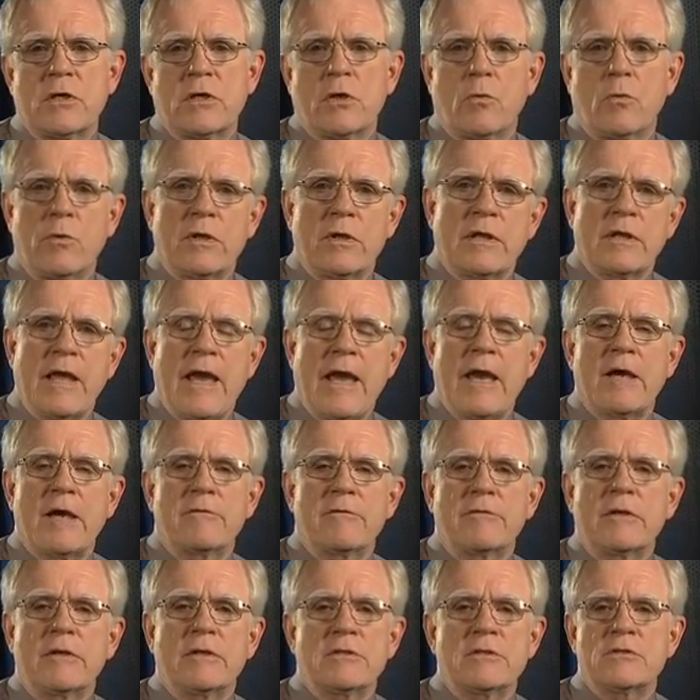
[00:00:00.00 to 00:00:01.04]
we'll have
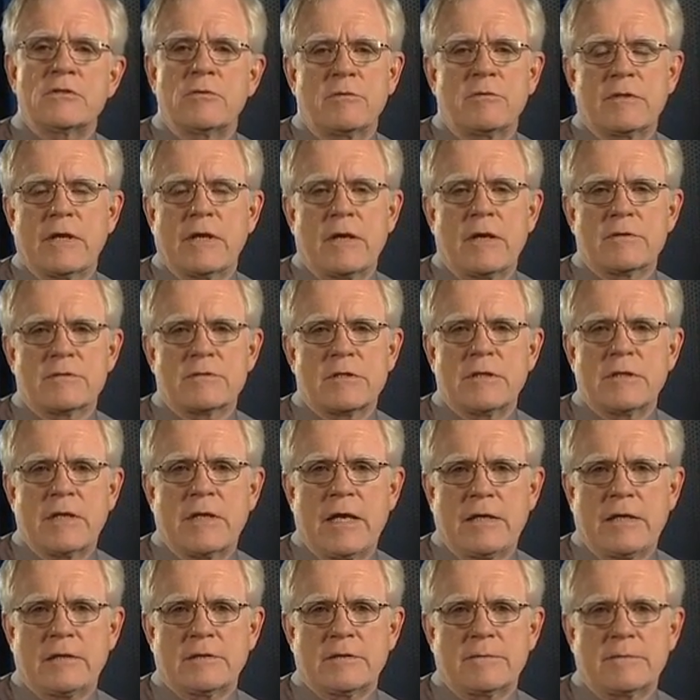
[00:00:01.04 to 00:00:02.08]
in
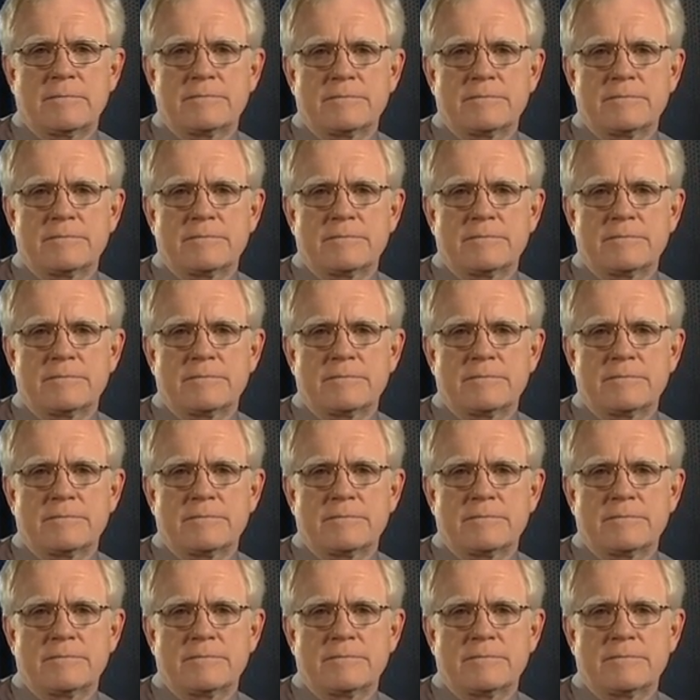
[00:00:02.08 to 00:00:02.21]
2008.